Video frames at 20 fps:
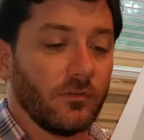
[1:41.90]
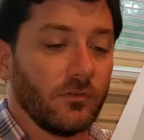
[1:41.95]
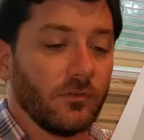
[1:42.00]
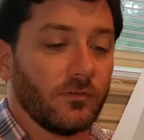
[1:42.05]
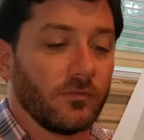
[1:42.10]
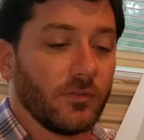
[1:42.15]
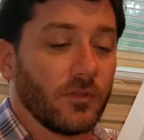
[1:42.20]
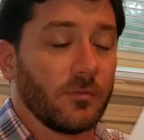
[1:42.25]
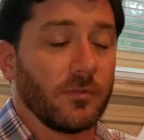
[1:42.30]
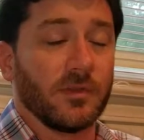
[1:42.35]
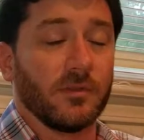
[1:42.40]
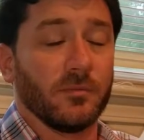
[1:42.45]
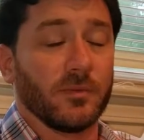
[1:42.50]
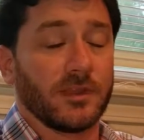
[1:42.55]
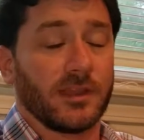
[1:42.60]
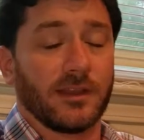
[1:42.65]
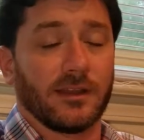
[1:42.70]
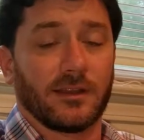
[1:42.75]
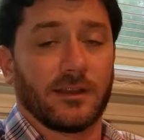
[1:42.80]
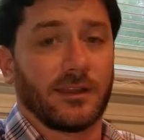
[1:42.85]
they mean we
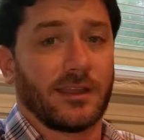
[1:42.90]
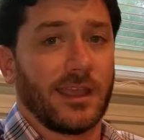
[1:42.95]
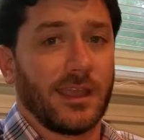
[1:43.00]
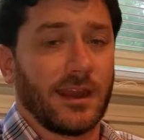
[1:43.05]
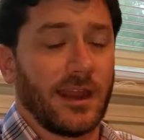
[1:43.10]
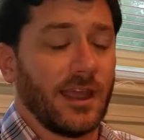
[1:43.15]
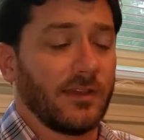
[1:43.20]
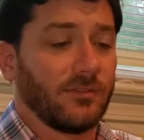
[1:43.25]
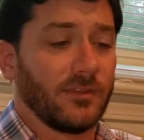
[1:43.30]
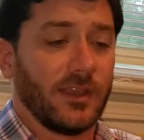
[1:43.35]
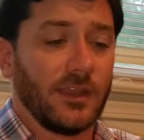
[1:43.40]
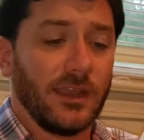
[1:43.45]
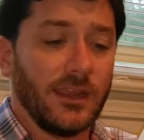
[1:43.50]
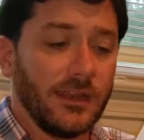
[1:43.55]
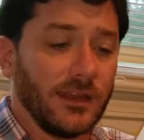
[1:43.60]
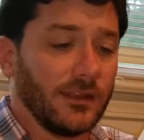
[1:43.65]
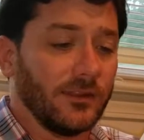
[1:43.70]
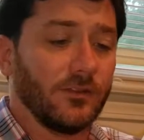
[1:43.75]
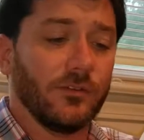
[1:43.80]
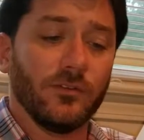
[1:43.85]
can't have
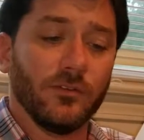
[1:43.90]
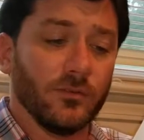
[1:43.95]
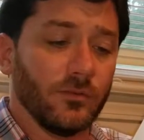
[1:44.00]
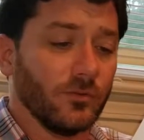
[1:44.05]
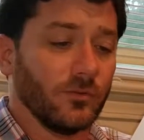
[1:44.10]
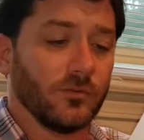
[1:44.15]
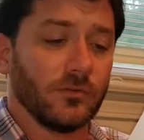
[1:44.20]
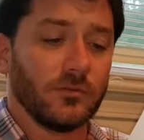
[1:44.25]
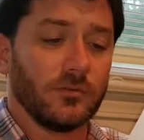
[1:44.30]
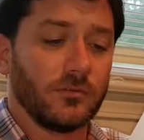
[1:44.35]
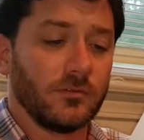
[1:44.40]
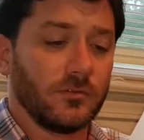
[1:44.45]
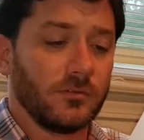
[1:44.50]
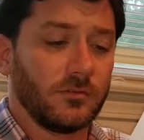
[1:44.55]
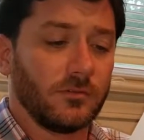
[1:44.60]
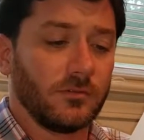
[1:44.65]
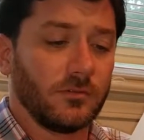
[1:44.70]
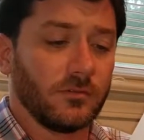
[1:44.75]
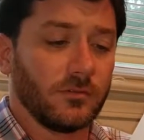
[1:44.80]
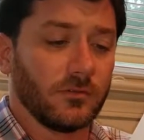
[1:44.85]
any new
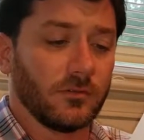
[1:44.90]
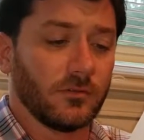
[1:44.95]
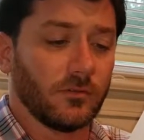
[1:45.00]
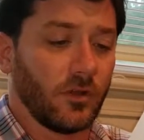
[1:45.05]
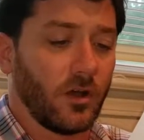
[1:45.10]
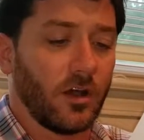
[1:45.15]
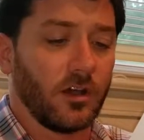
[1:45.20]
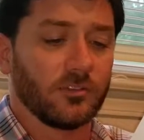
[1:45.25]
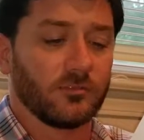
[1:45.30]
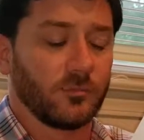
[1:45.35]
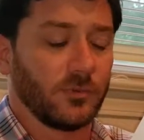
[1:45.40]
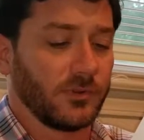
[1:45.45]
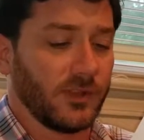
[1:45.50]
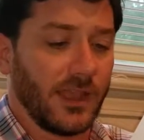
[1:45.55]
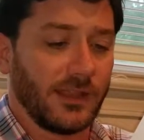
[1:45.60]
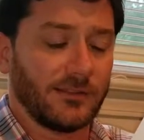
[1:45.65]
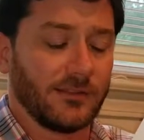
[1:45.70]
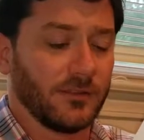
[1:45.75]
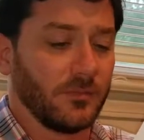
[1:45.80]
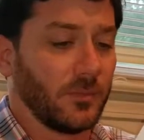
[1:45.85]
laws
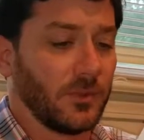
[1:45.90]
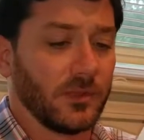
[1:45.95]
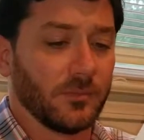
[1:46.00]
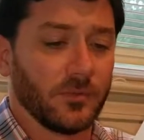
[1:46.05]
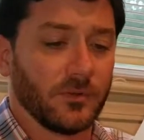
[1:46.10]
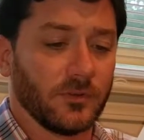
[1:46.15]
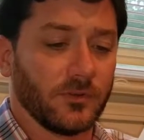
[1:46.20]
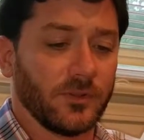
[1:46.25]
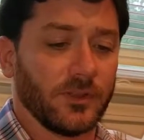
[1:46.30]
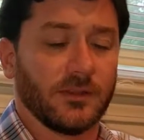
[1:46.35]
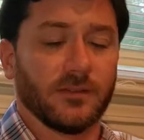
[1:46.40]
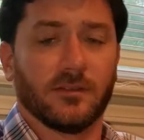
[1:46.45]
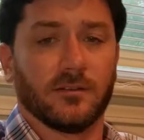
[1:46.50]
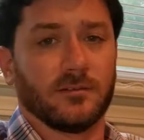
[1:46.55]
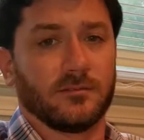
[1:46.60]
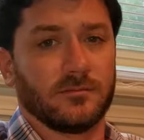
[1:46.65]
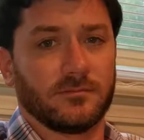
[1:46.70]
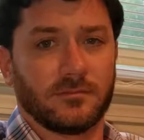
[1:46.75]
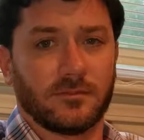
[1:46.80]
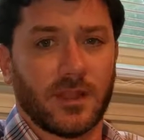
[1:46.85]
protecting people, then
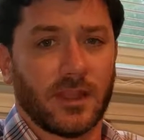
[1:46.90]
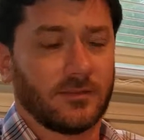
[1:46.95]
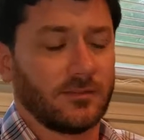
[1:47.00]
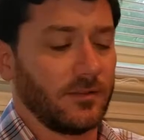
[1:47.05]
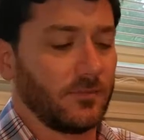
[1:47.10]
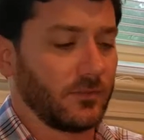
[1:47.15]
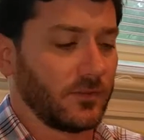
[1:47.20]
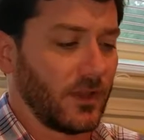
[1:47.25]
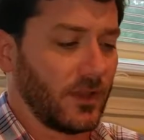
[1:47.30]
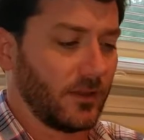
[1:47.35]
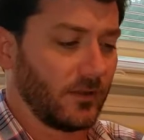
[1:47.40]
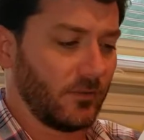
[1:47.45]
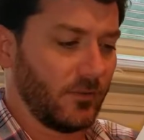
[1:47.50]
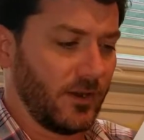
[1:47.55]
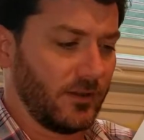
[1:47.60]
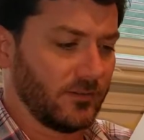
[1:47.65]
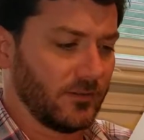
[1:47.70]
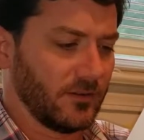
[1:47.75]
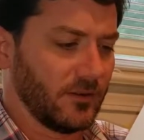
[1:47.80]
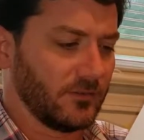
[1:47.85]
that seems kind of
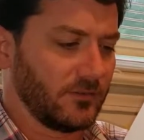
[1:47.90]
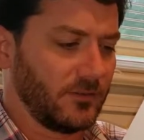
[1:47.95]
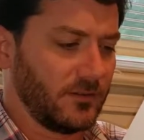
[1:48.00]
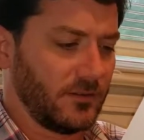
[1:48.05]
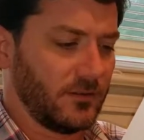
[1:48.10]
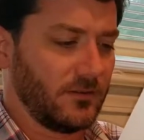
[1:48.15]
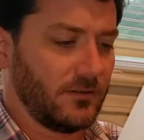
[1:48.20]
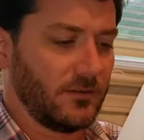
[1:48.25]
crazy, doesn't it?